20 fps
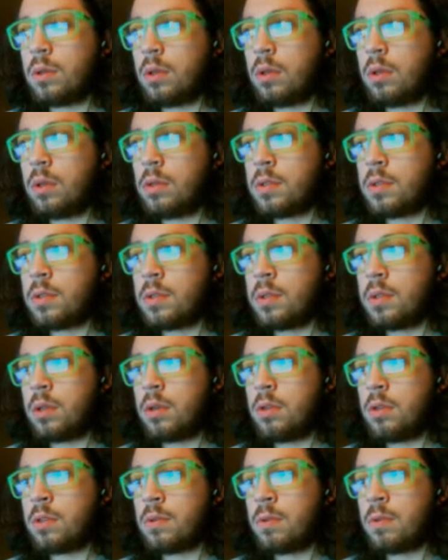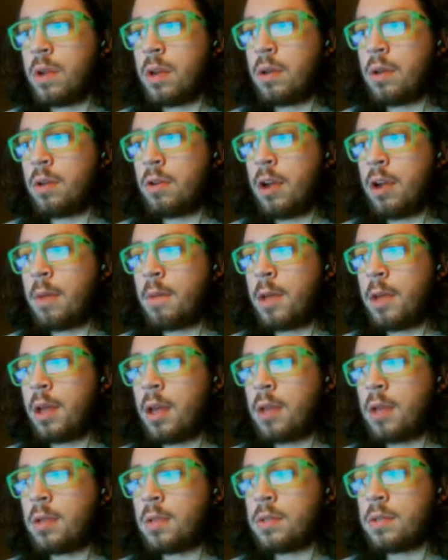Here's here's a rail.
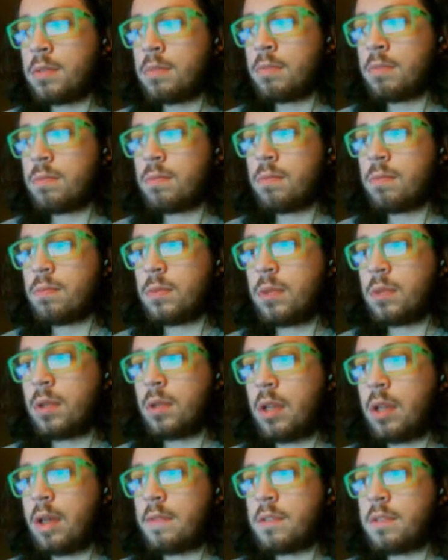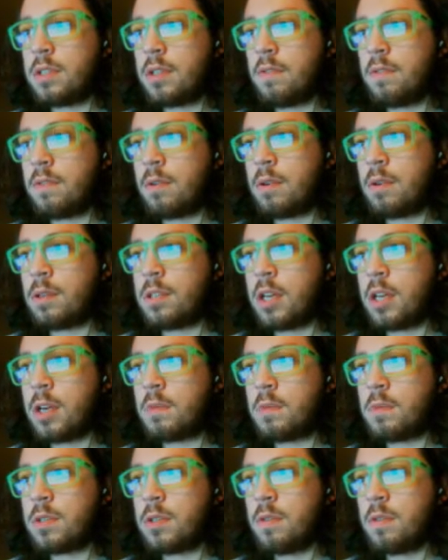GrabCAD is a lifesaver or
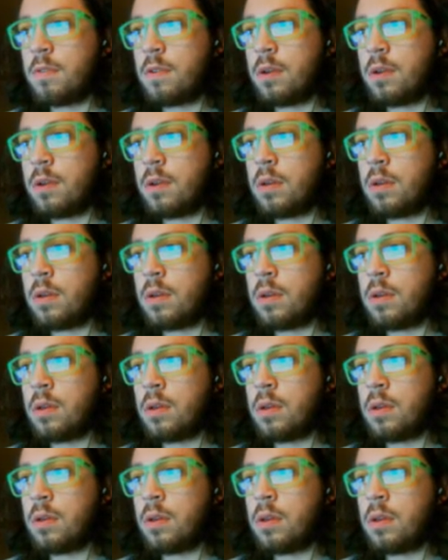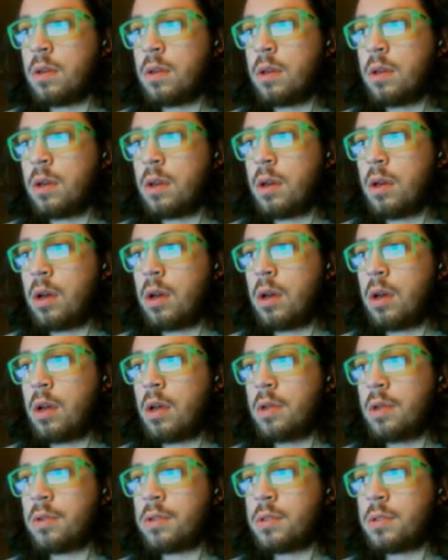time saver. Uh,
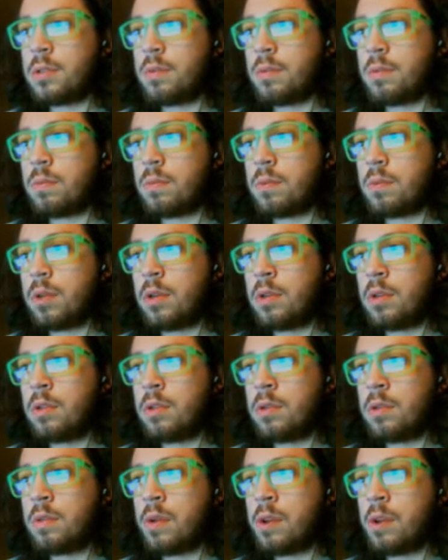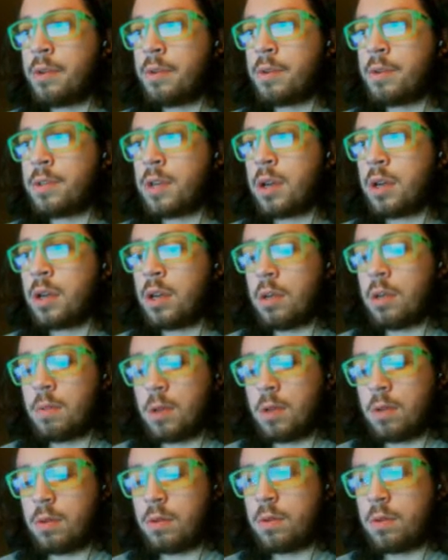so here's the rail we're talking
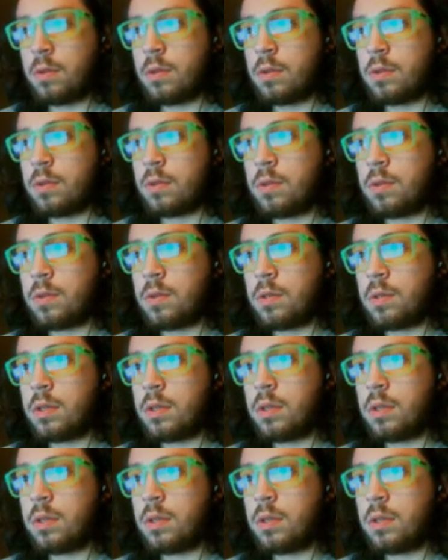about. Z.